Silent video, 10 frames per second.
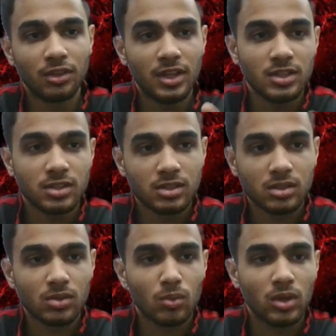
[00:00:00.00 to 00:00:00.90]

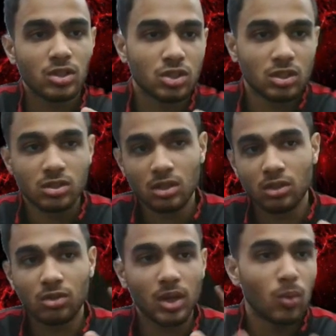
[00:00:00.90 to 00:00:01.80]
this, which is a
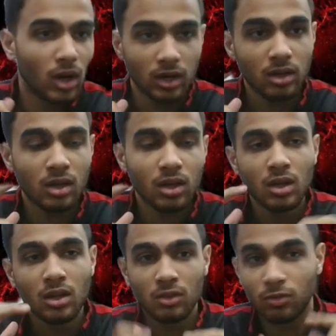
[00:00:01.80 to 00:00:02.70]
3-1.
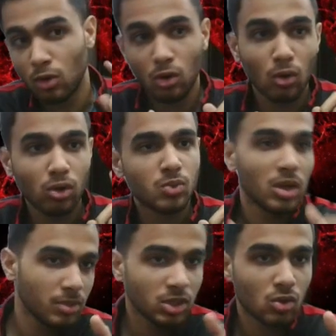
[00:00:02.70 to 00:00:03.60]
4 goals
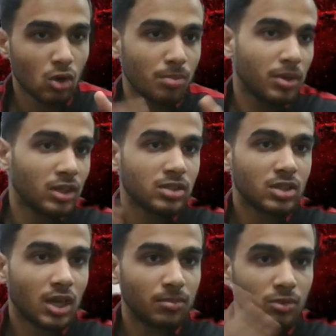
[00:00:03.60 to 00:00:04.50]
will be scored, but this
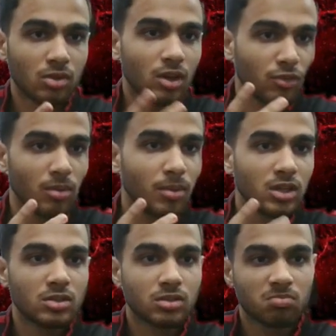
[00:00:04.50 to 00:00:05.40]
time 3 from
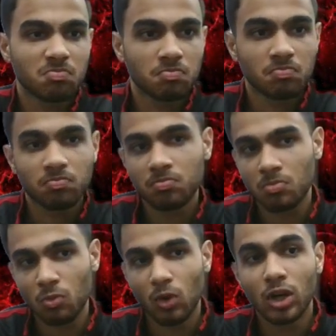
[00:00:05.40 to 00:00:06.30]
us,
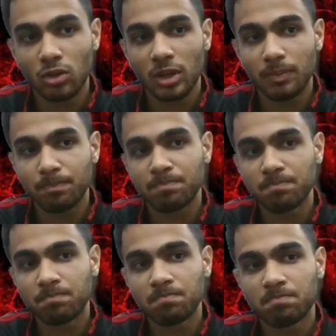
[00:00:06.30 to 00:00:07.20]
1 to them.
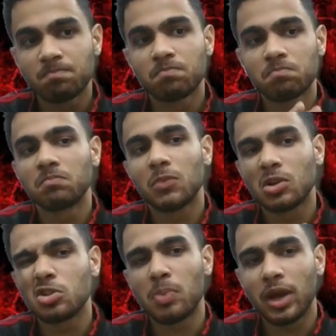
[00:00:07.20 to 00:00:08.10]

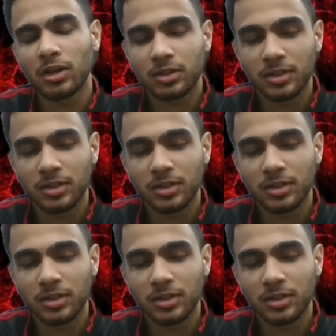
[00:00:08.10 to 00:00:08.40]
Respect.